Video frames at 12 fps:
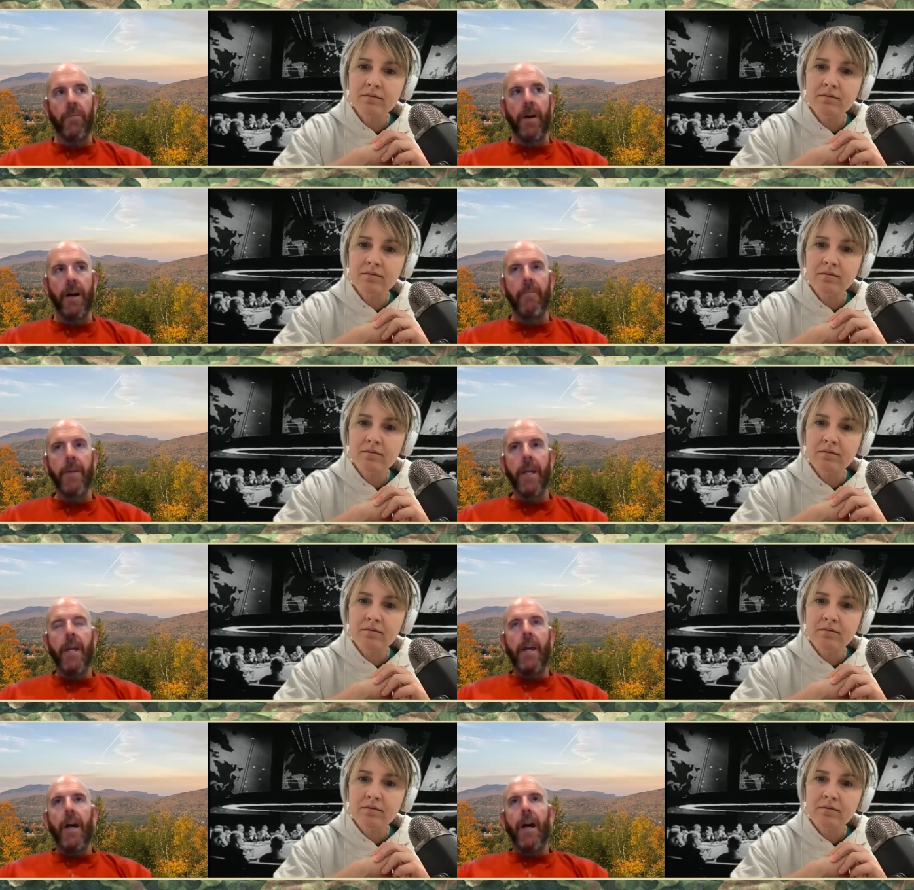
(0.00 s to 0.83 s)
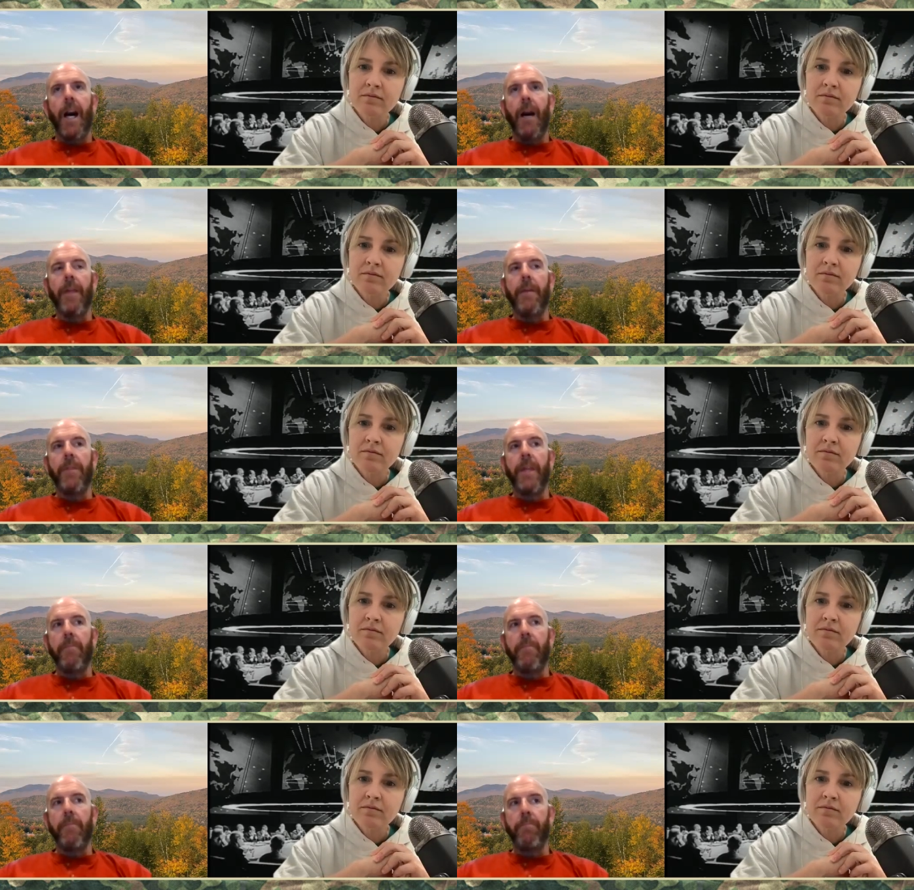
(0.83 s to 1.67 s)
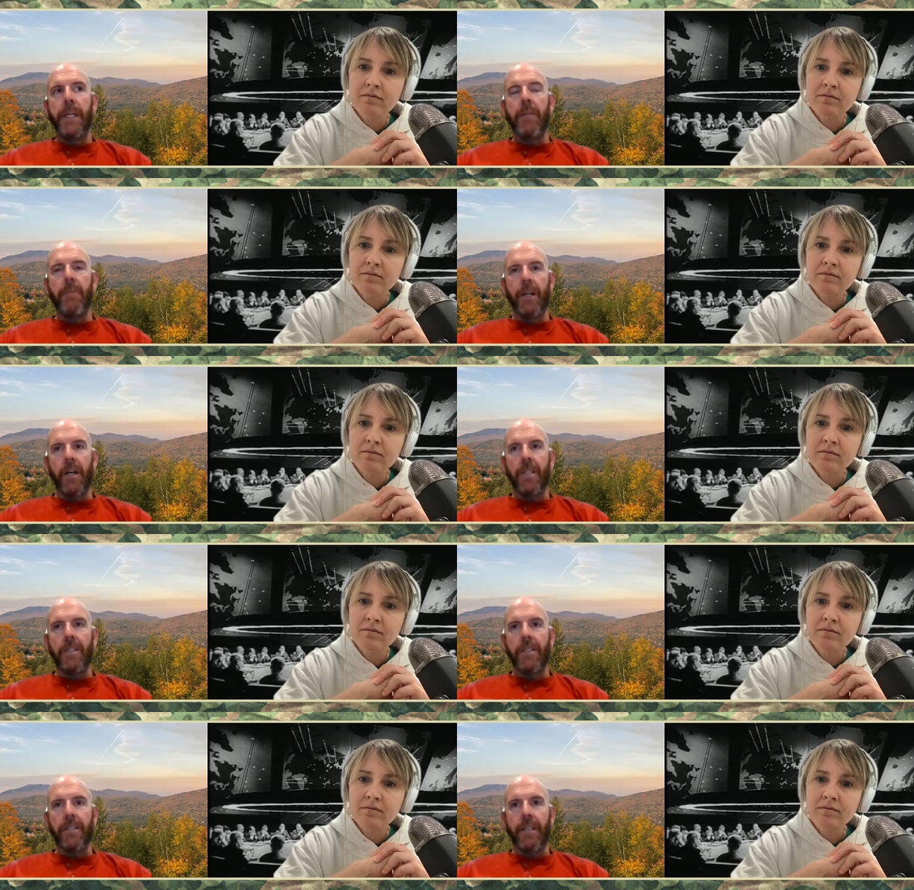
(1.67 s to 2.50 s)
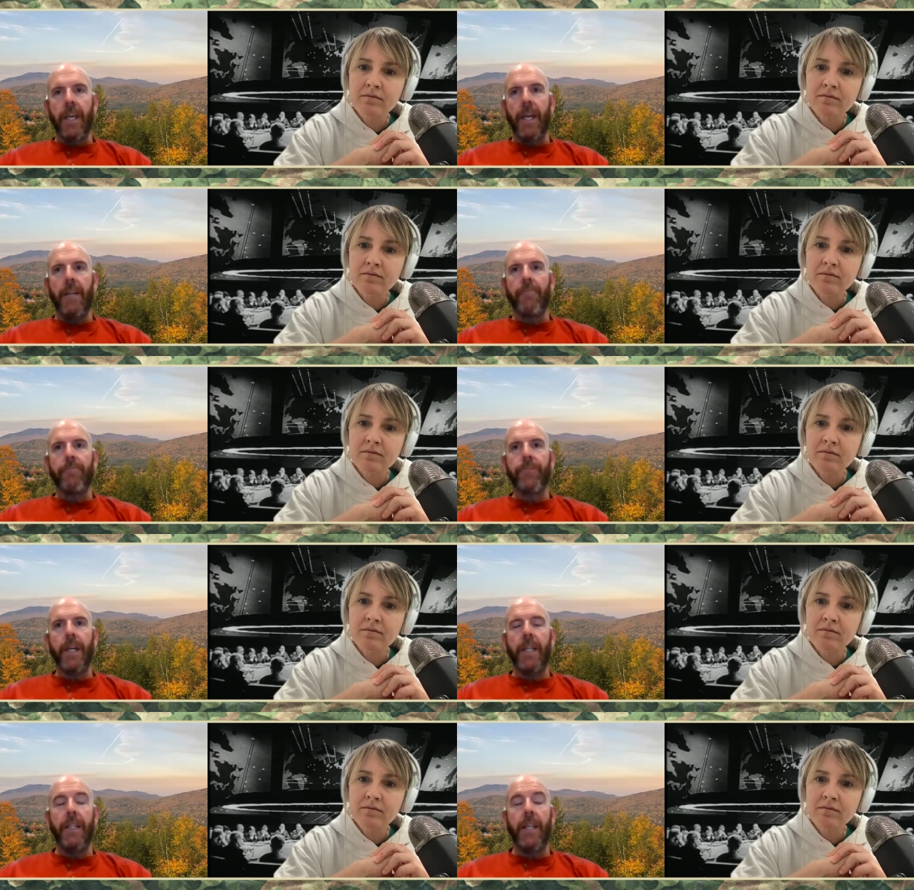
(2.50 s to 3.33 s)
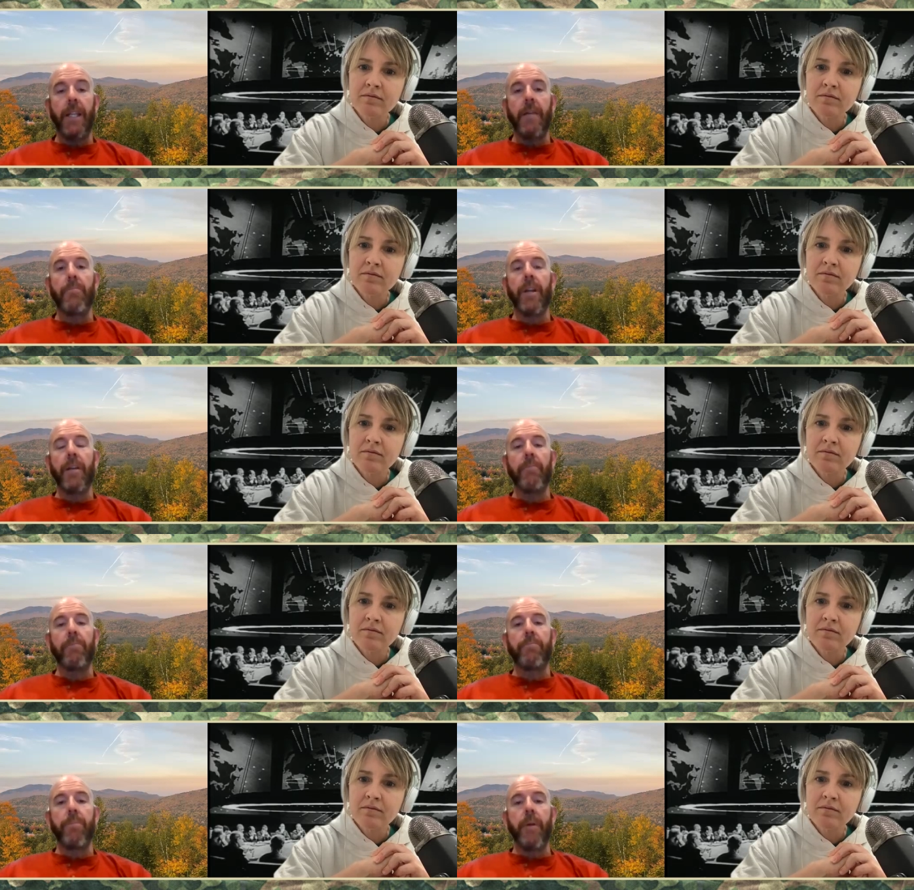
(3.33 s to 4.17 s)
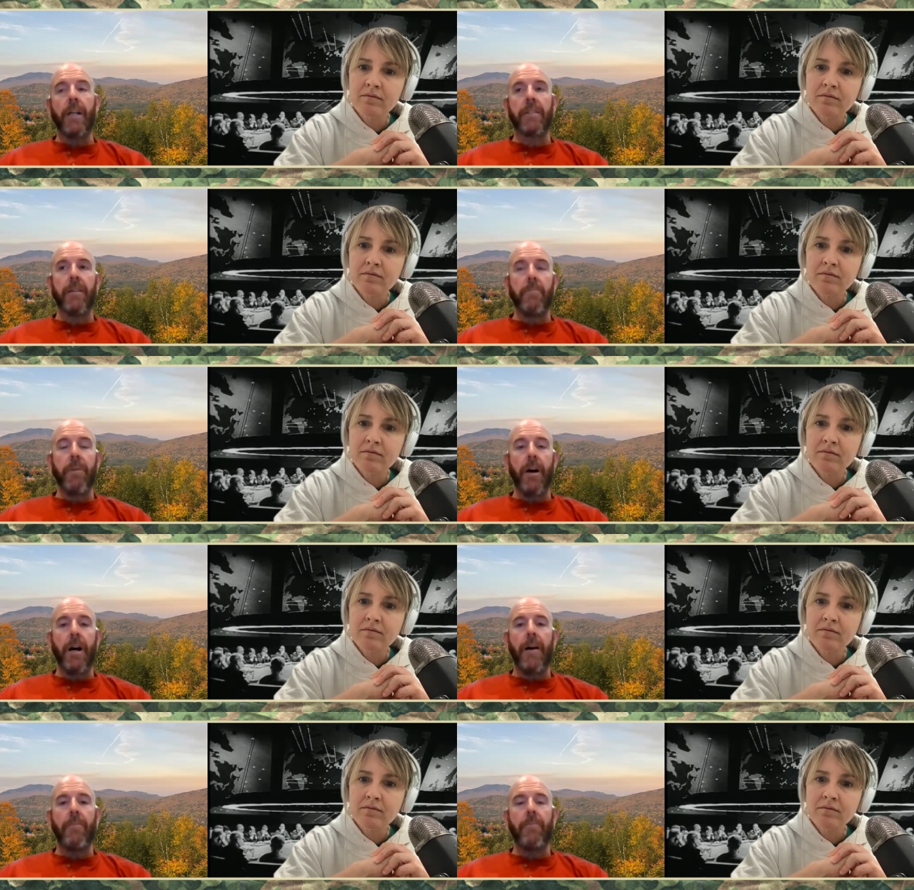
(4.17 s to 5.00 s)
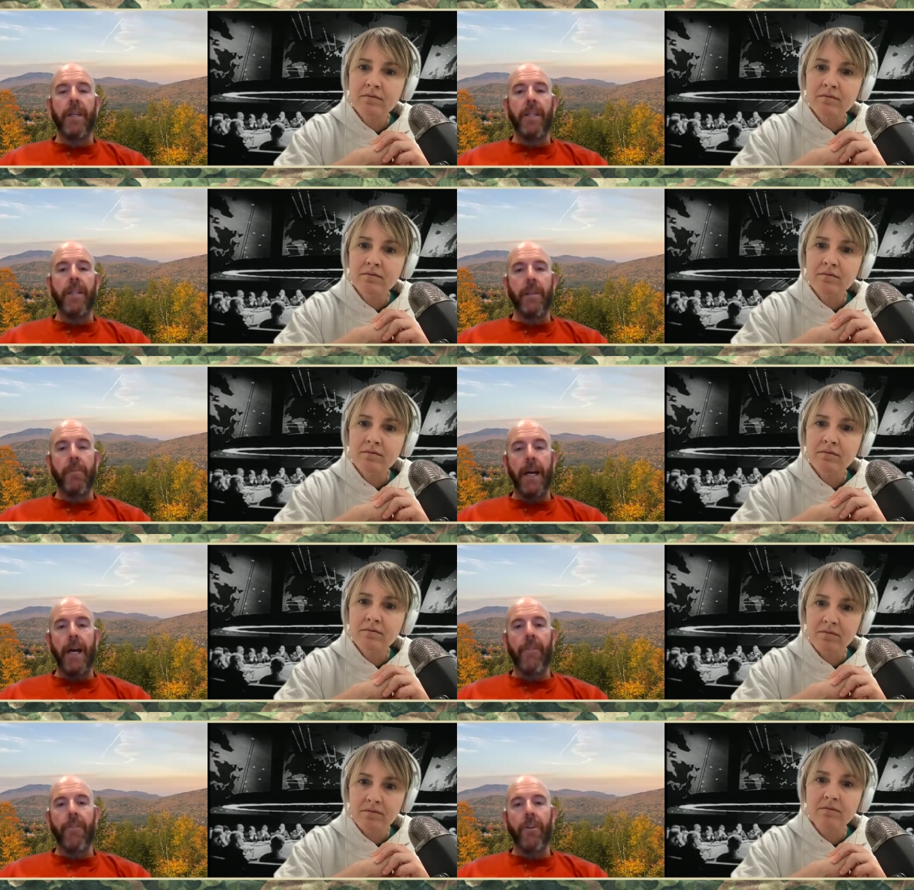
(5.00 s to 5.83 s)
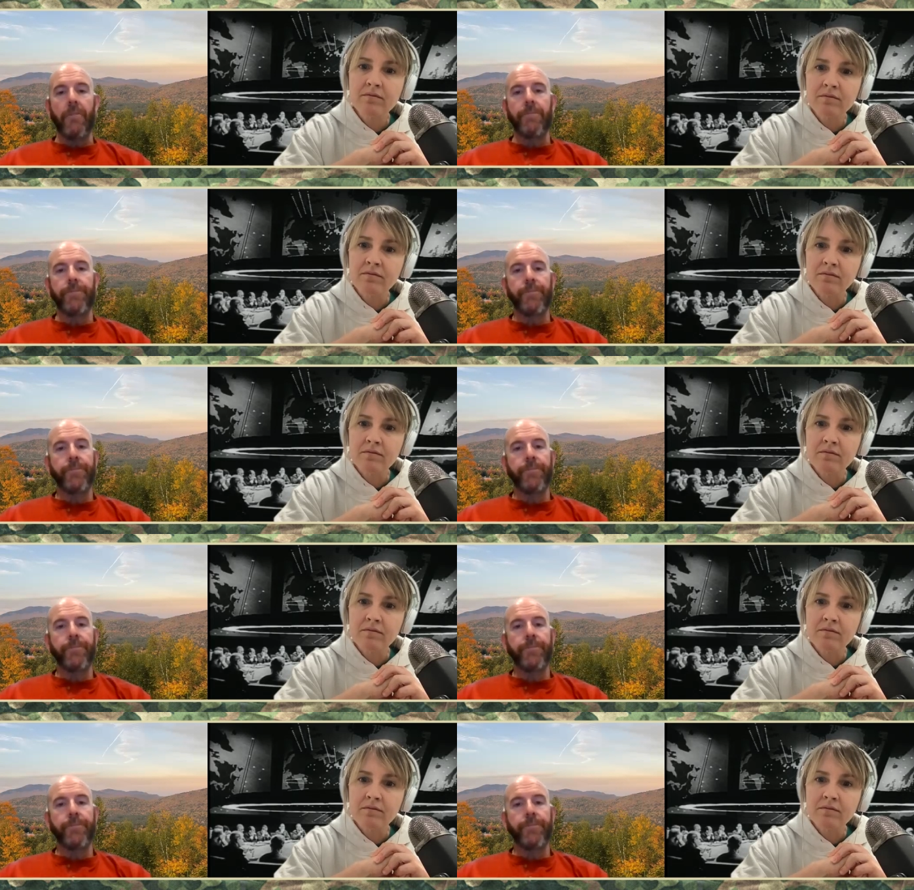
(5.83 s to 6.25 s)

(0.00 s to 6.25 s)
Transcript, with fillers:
Speaker 1: him up. They then beat him unconscious again. And then they bring Boston Bob into the bathroom,